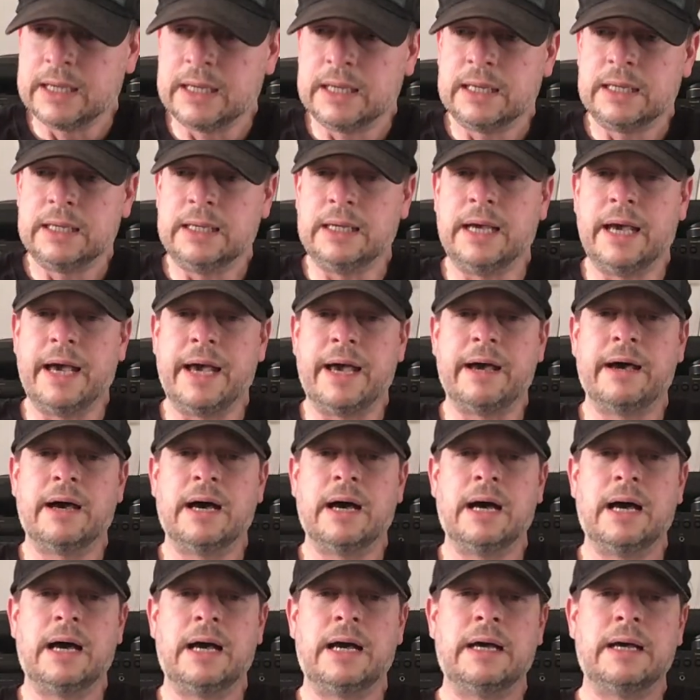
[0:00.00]

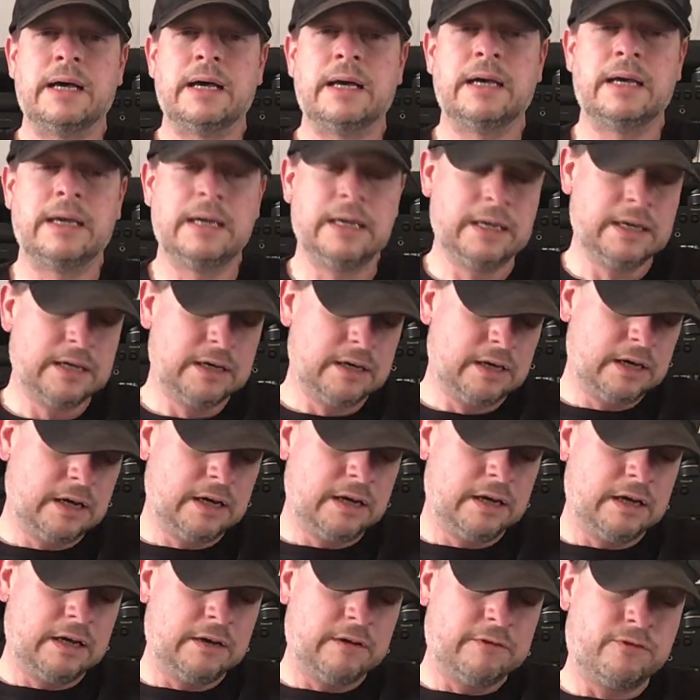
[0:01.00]
yeah,
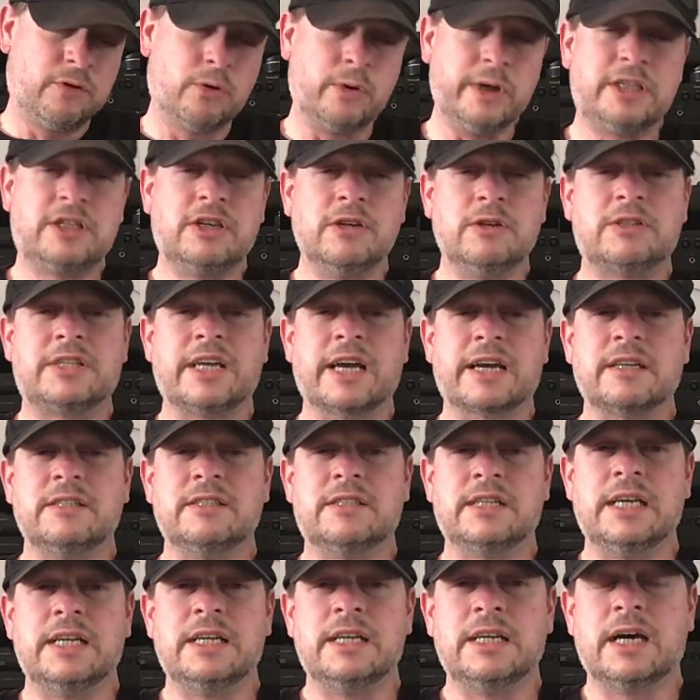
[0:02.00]
42 seconds
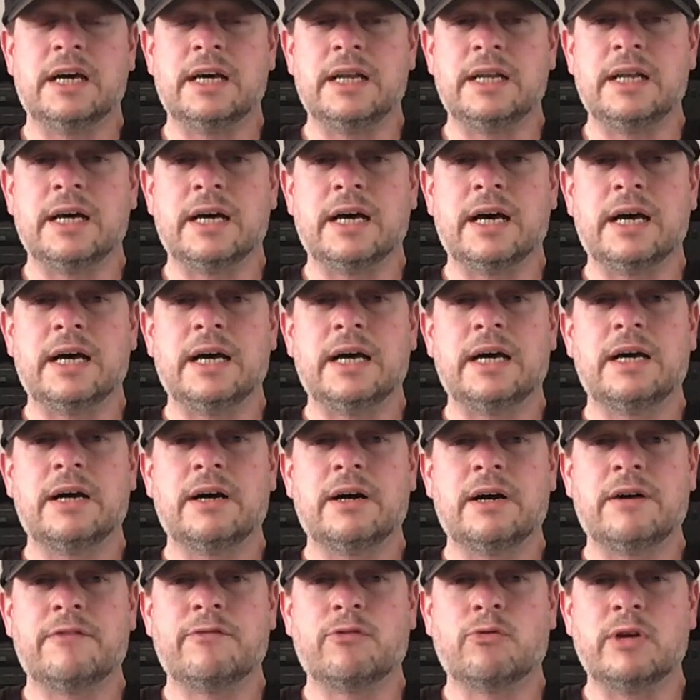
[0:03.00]
in, and I've
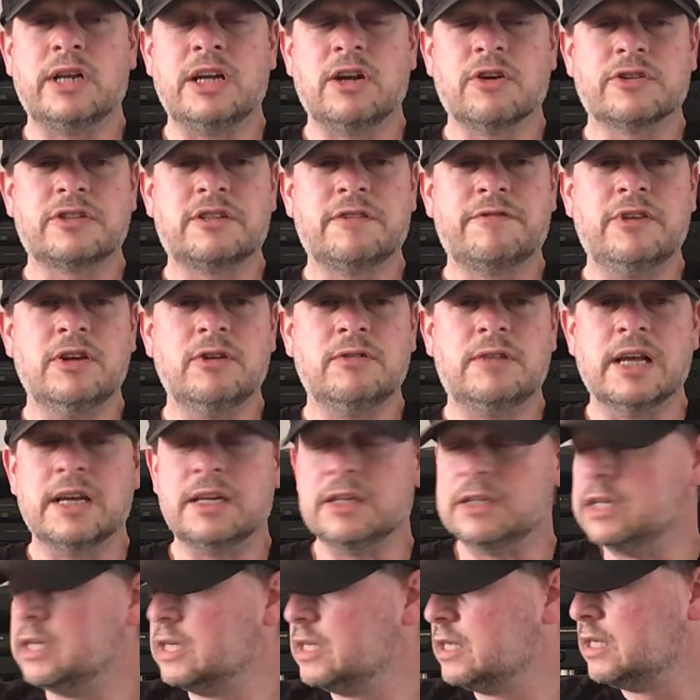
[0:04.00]
already lost a few
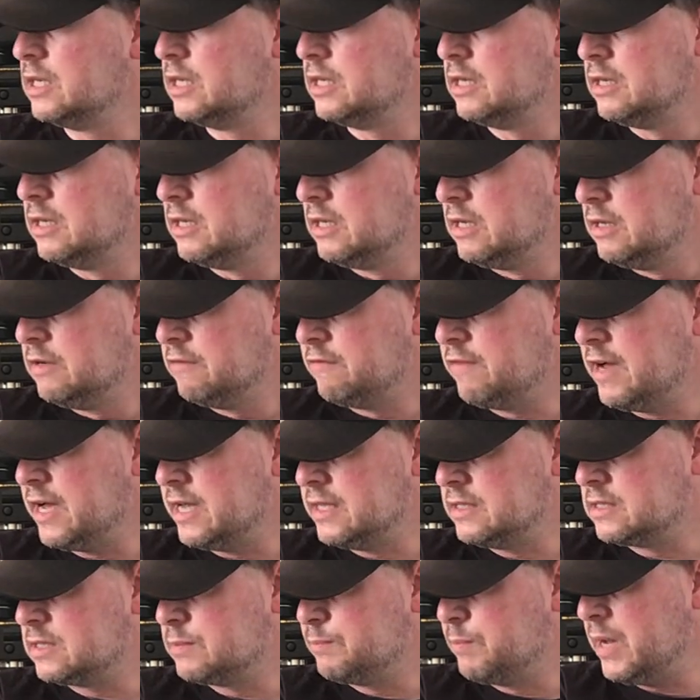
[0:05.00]
Dylan
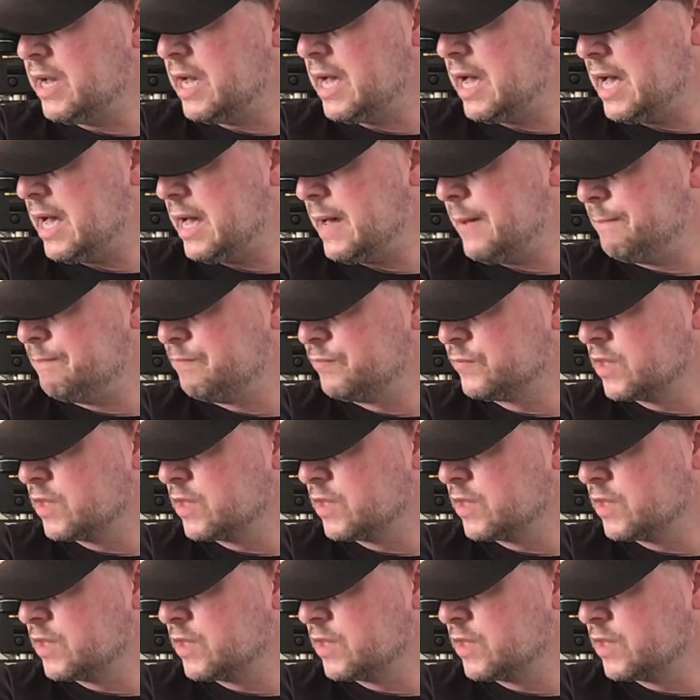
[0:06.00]
fans. But